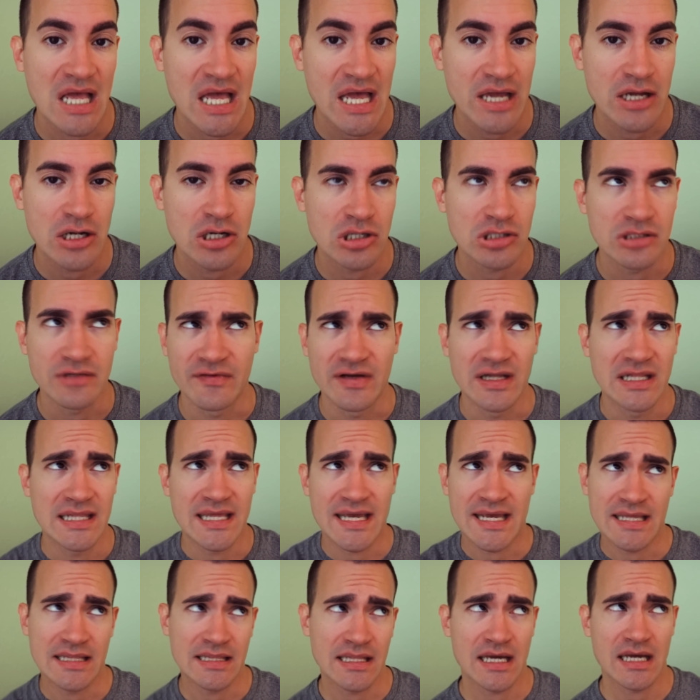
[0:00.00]
I heard of a
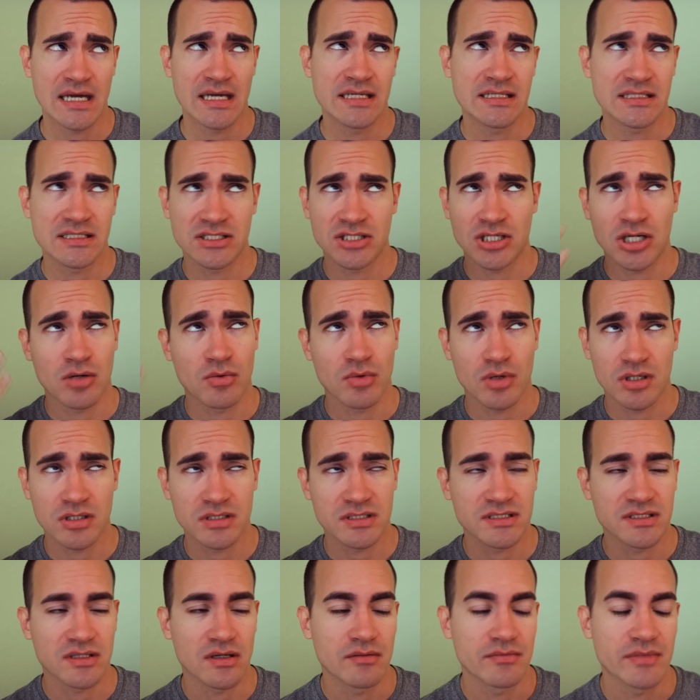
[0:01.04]
Layla in Star Wars,
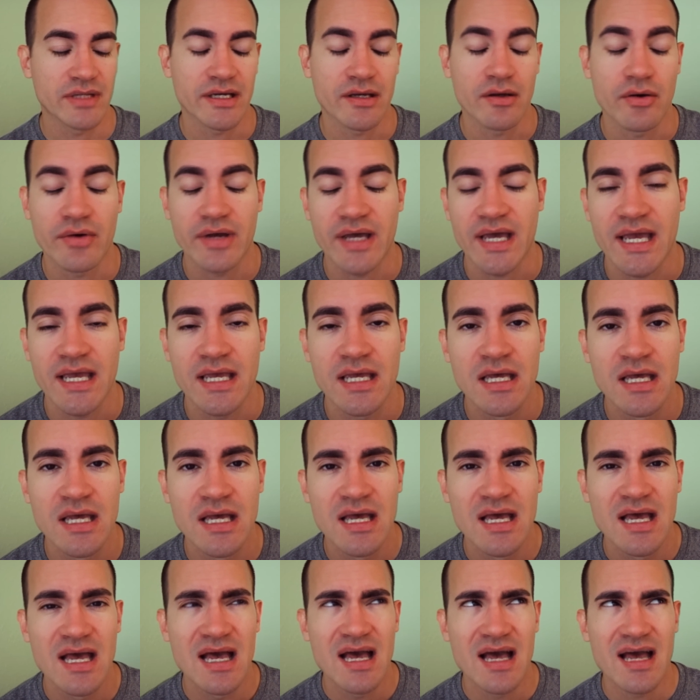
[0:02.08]
so I'm like, okay.
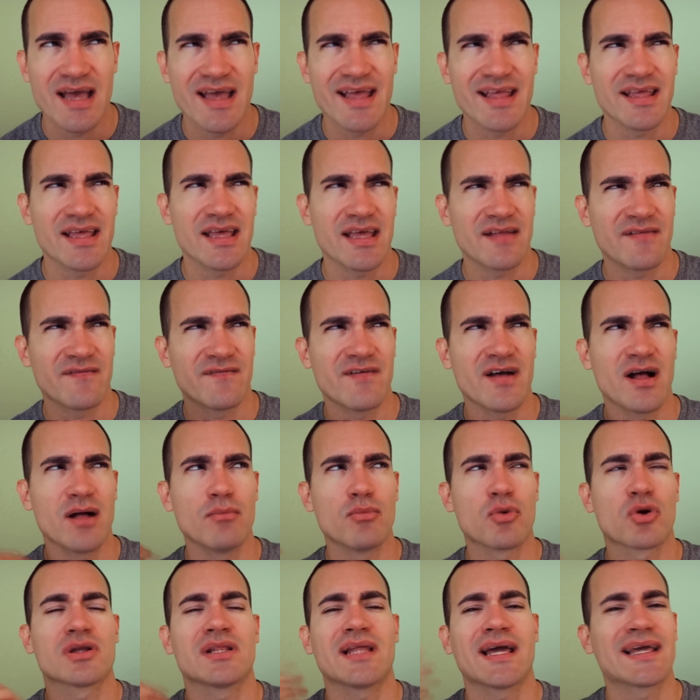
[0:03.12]
It
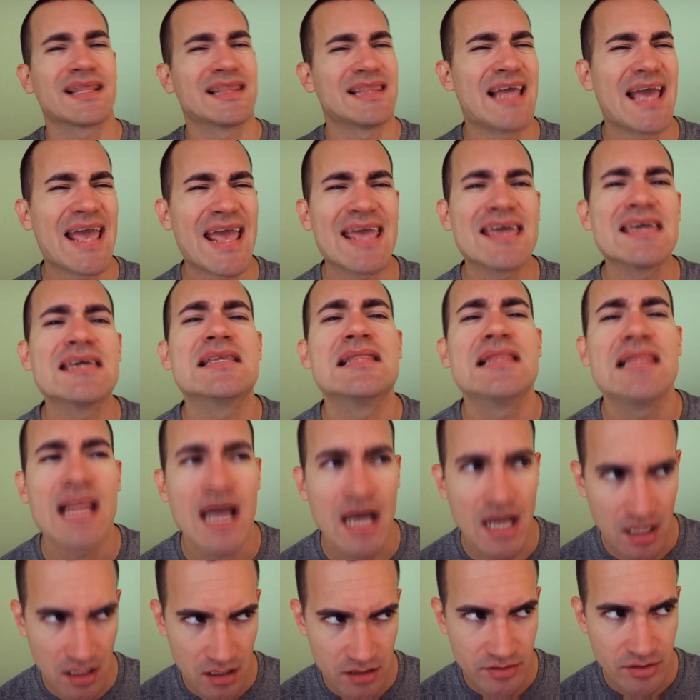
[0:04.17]
felt more like
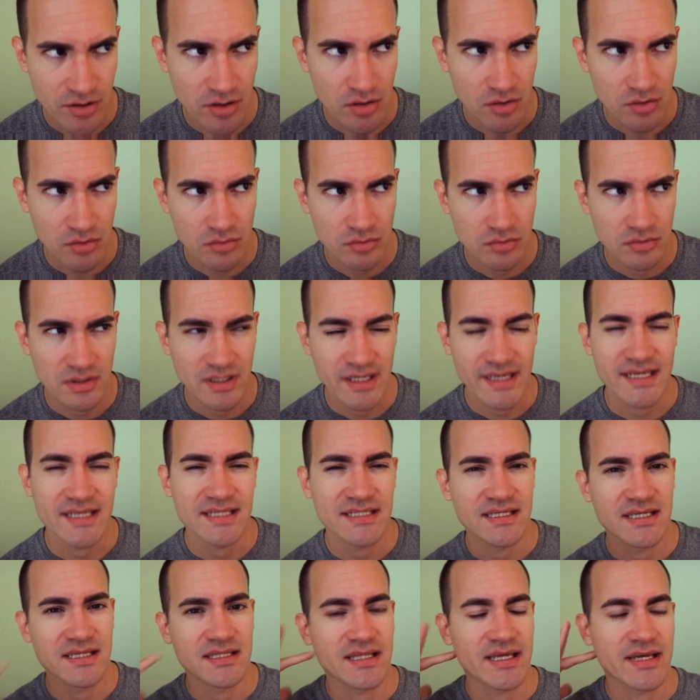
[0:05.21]
Layla, though.
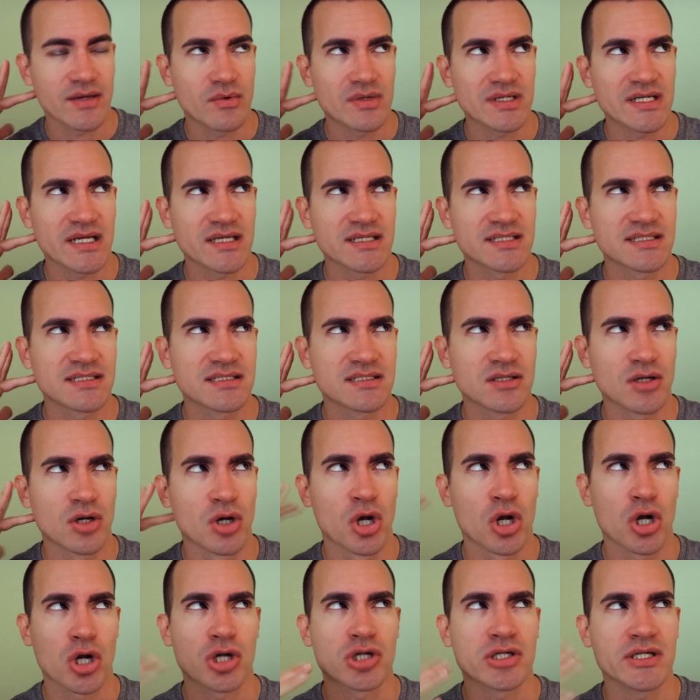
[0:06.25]
Like when I
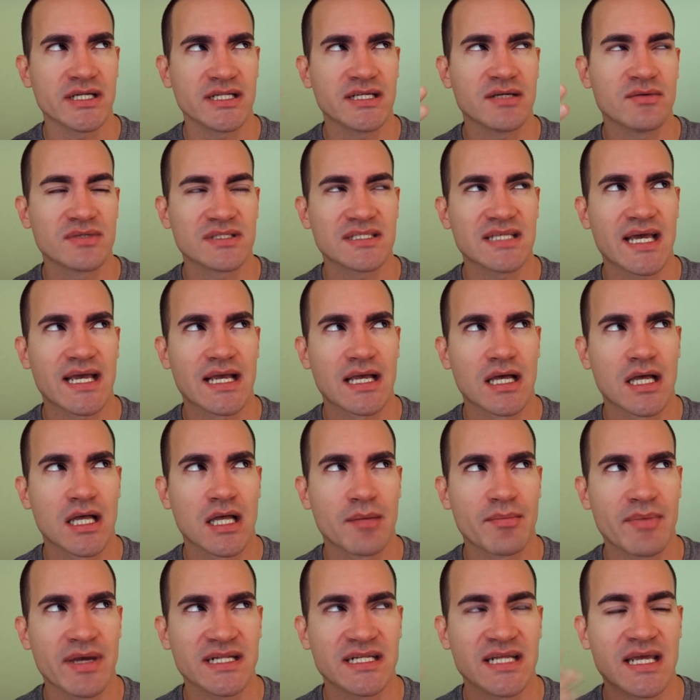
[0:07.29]
heard it, it was like
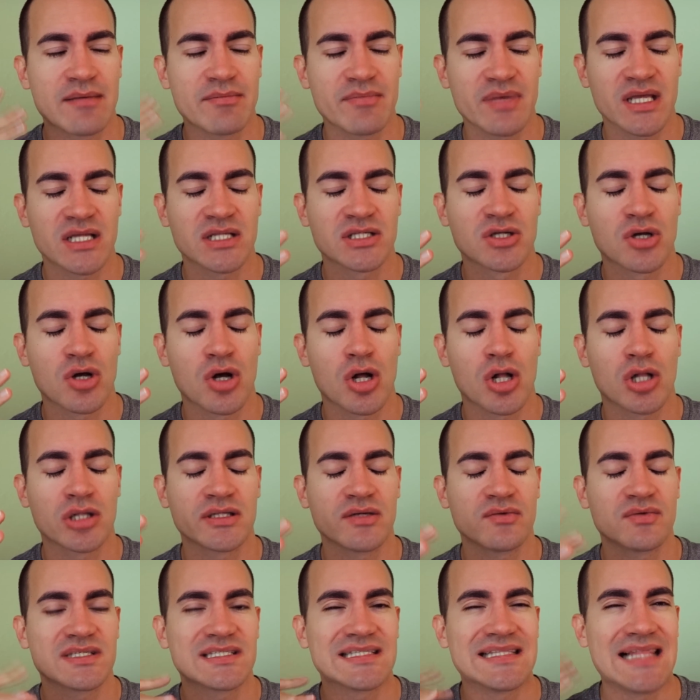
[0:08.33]
my name being called.
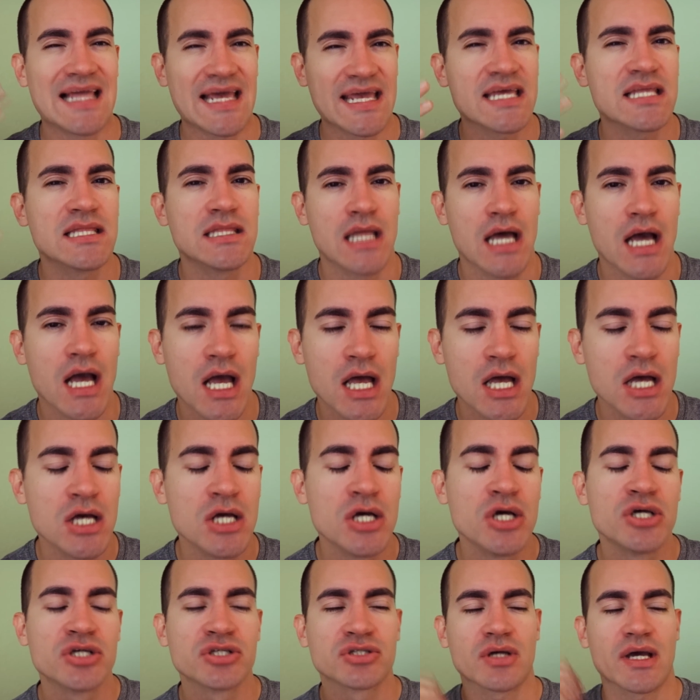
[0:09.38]
It was Layla.
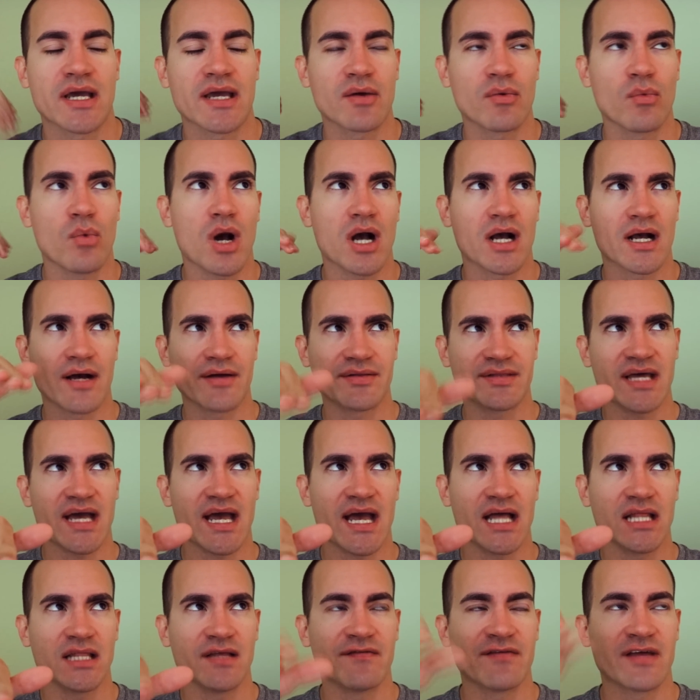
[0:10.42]
So I walk out that
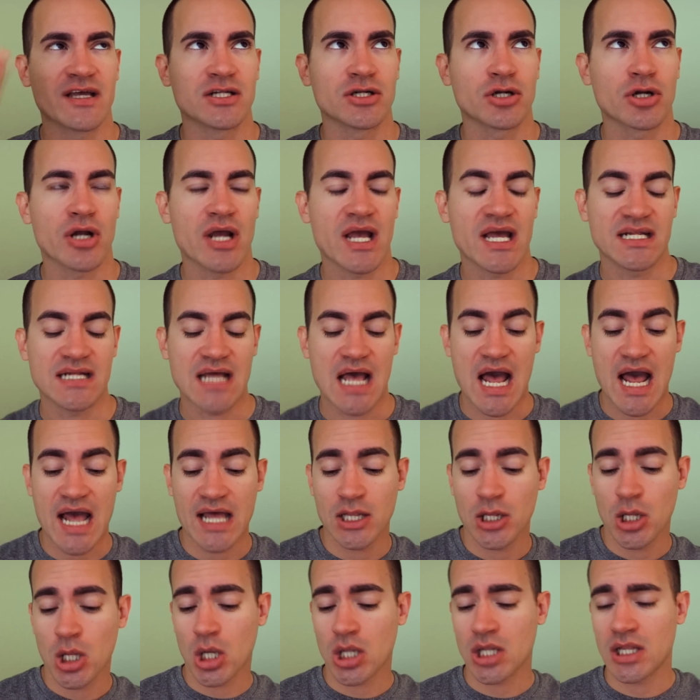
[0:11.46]
elevator, and I
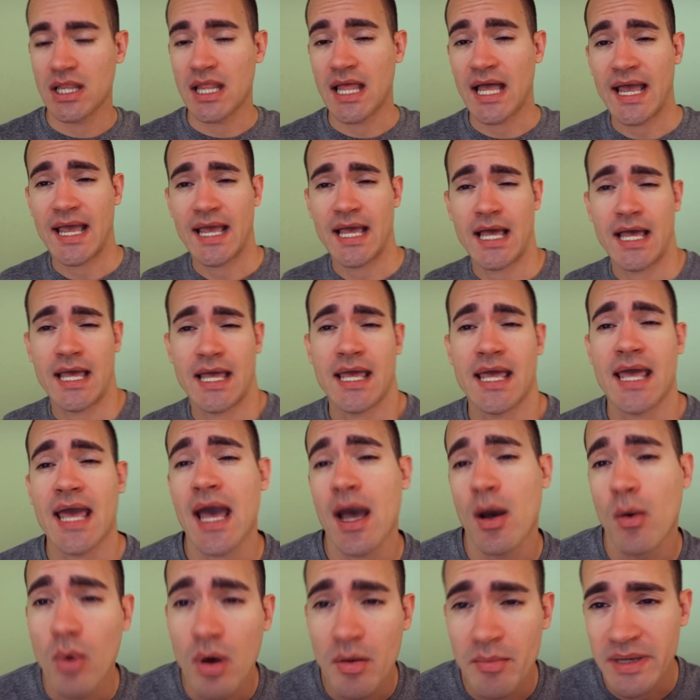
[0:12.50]
look like
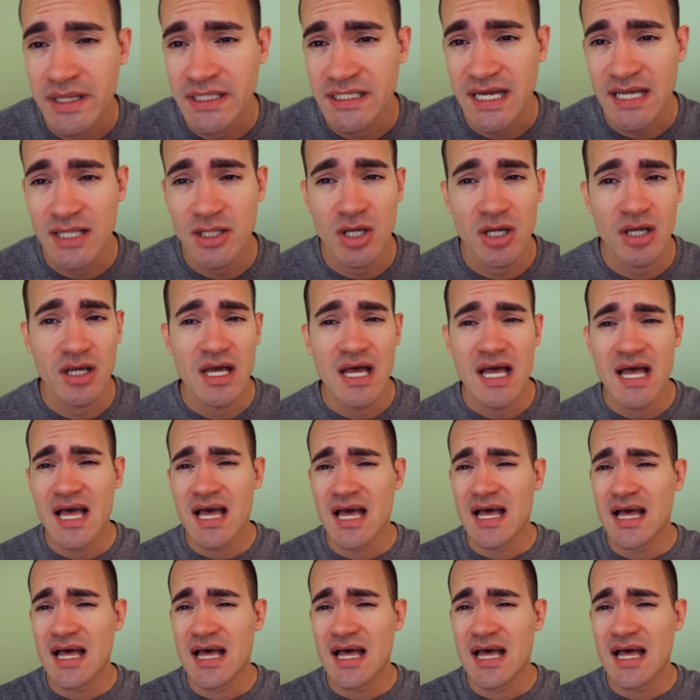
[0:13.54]
Catwoman. I look